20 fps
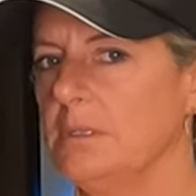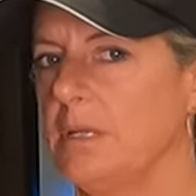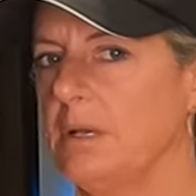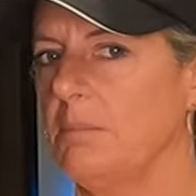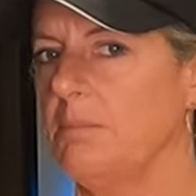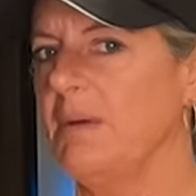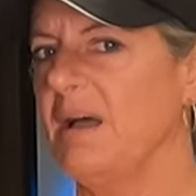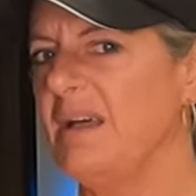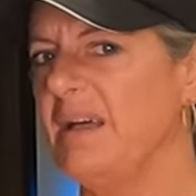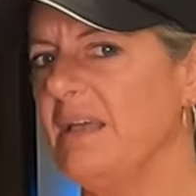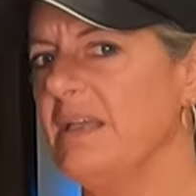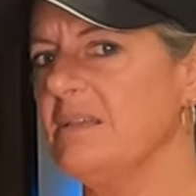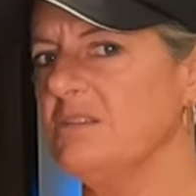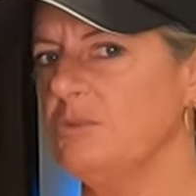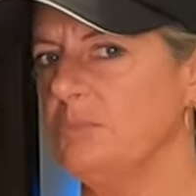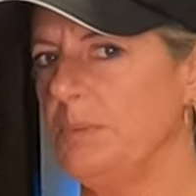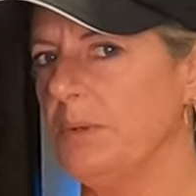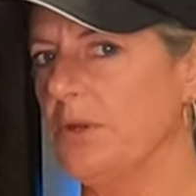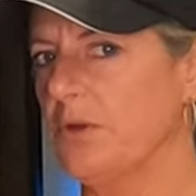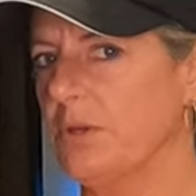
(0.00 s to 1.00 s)
Now my
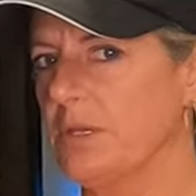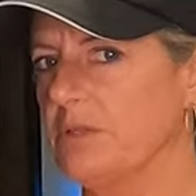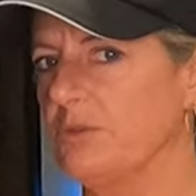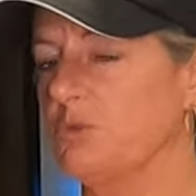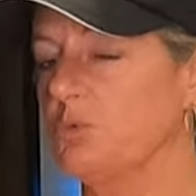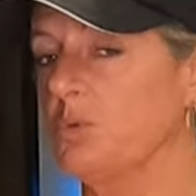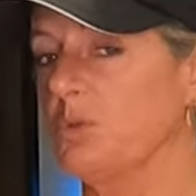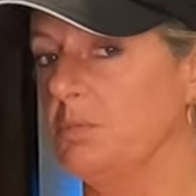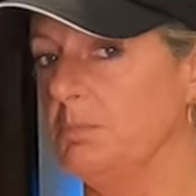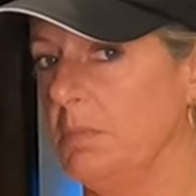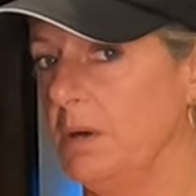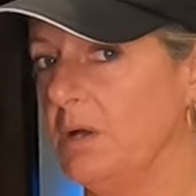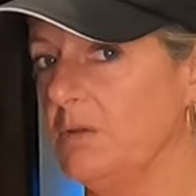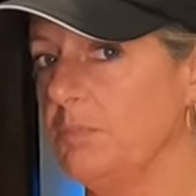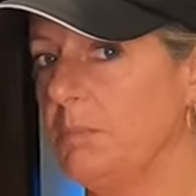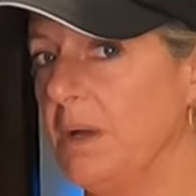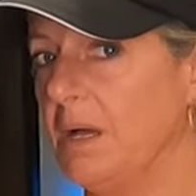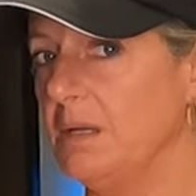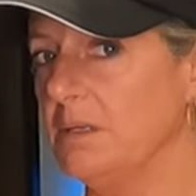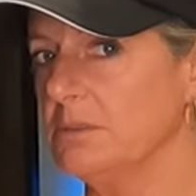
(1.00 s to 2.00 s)
experience with
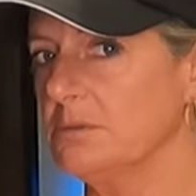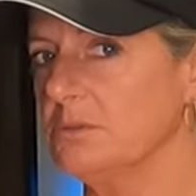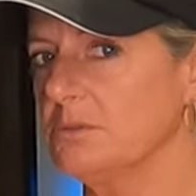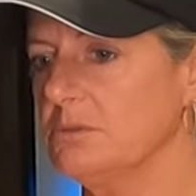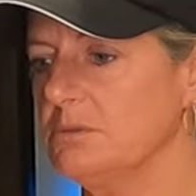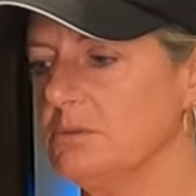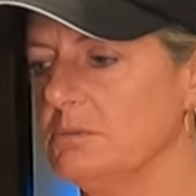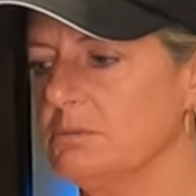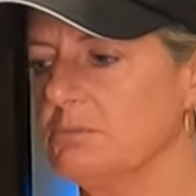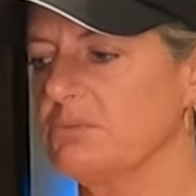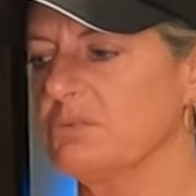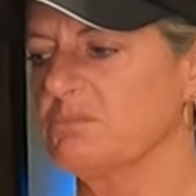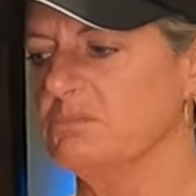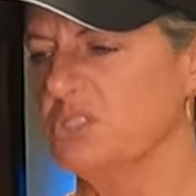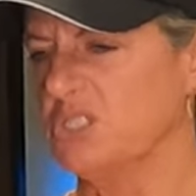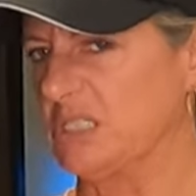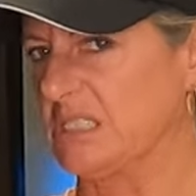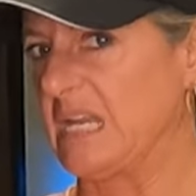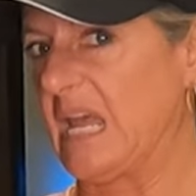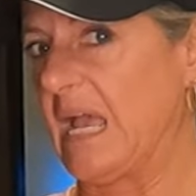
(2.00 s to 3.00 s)
mothballs
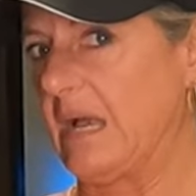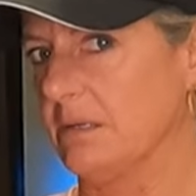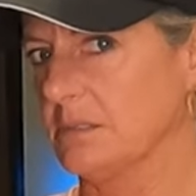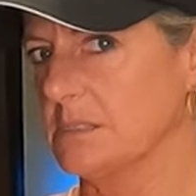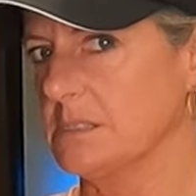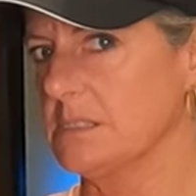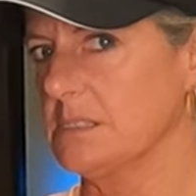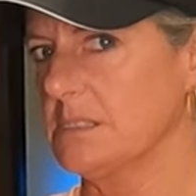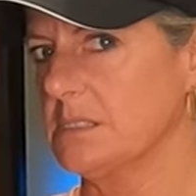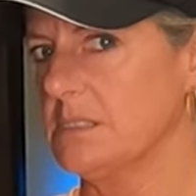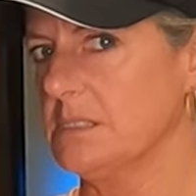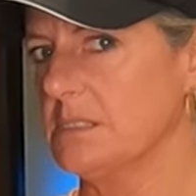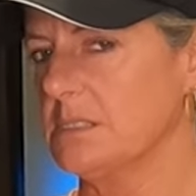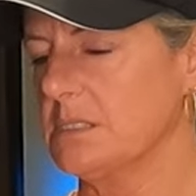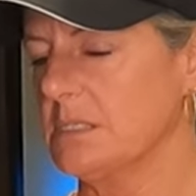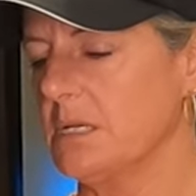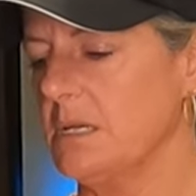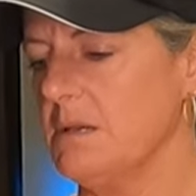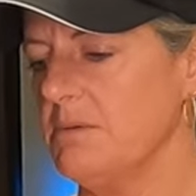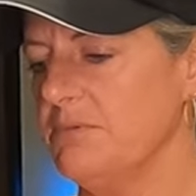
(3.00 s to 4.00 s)
from just houses and
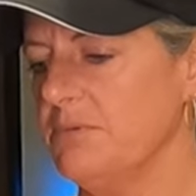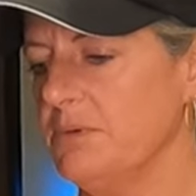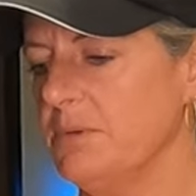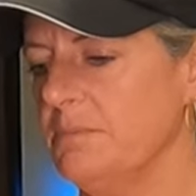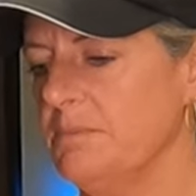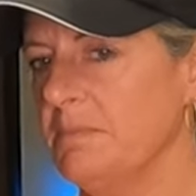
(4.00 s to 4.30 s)
stuff,